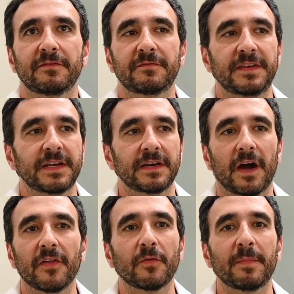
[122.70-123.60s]
via
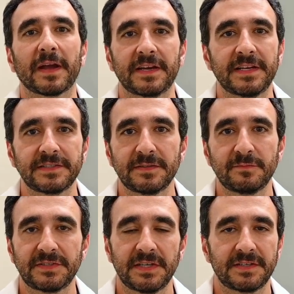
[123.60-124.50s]
other
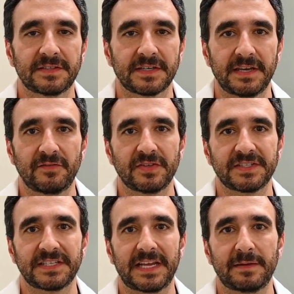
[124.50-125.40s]
mechanisms to give you the
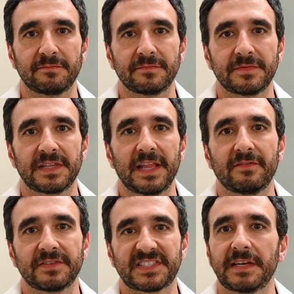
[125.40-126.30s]
same
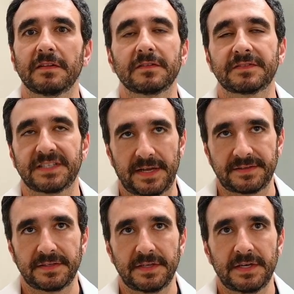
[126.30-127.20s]
level skill
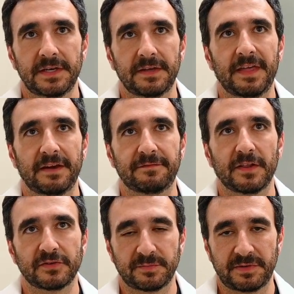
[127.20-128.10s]
set that
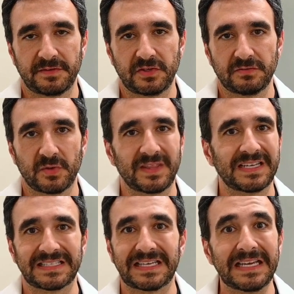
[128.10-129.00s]
fellowship gives you. So I think
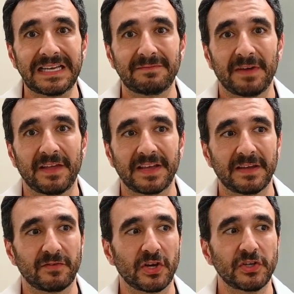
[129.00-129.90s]
it's key. I think
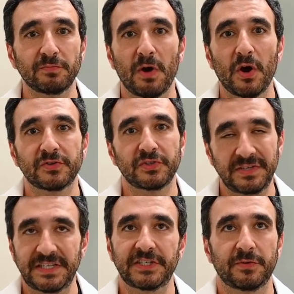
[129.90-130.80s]
if you're going to do Mohs, you
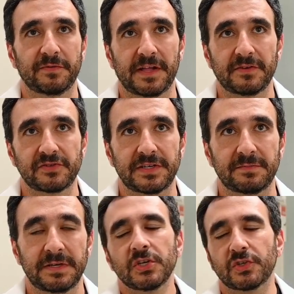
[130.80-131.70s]
need to do a
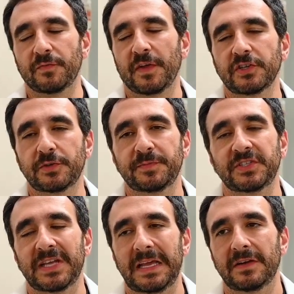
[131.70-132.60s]
fellowship. So the fellowship
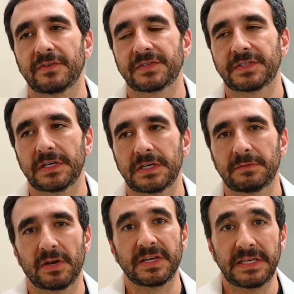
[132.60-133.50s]
entails
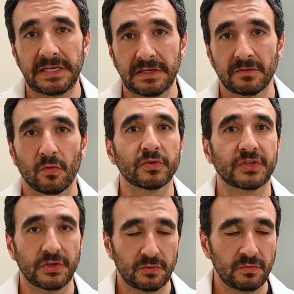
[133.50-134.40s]
a year or
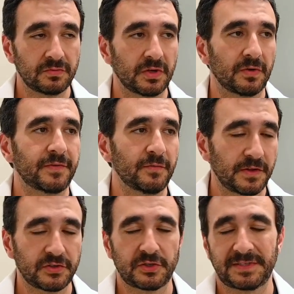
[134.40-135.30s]
two. There are a few
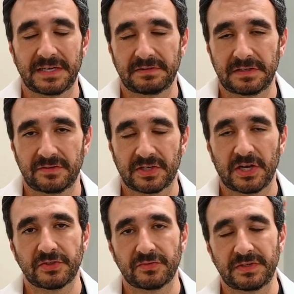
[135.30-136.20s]
fellowships out there in the
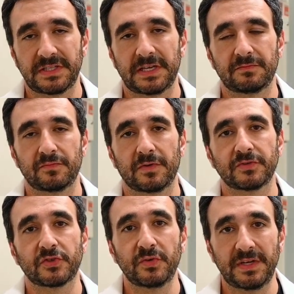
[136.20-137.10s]
country that are
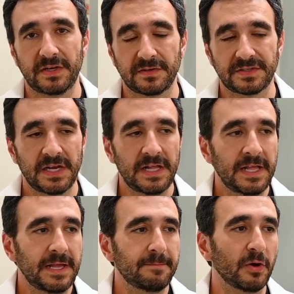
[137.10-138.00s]
2 years.
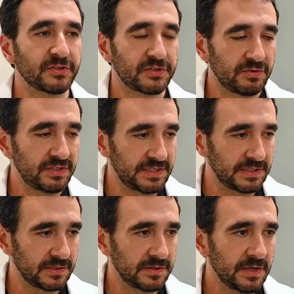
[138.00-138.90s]
Most are a
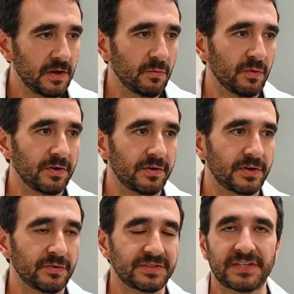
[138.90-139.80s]
year, where
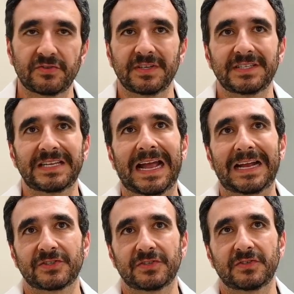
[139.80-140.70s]
you're essentially
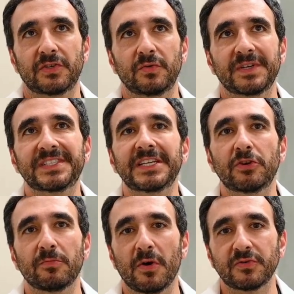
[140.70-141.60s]
attached to a
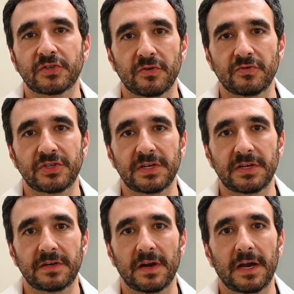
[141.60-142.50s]
senior Mohs
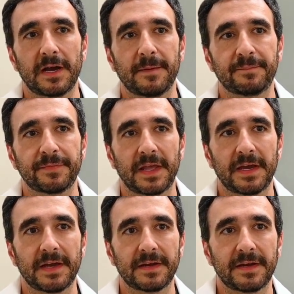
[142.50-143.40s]
surgeon
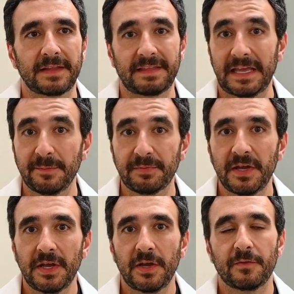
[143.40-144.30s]
at the hip
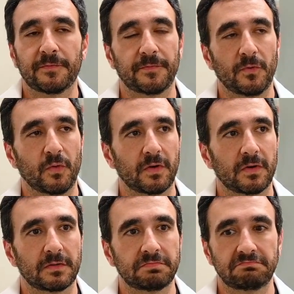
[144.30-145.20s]

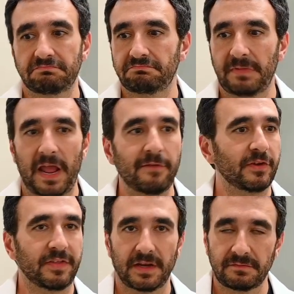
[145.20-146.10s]
for
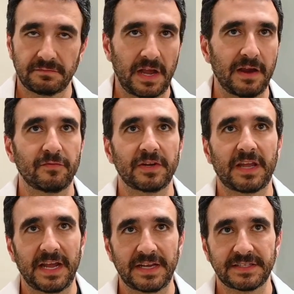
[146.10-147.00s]
everything. Every
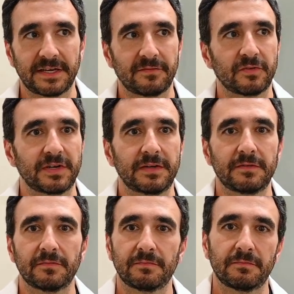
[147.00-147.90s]
case,
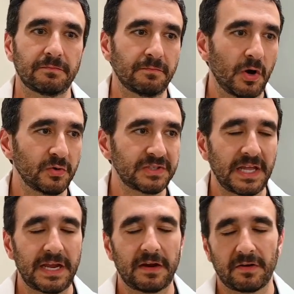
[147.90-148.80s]
every Mohs
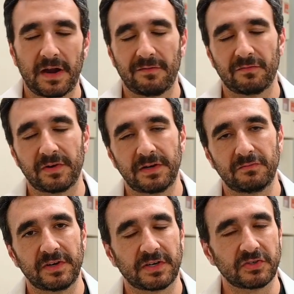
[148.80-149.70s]
layer, every
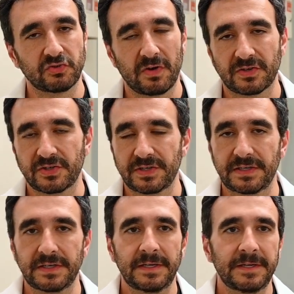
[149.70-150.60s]
reconstruction.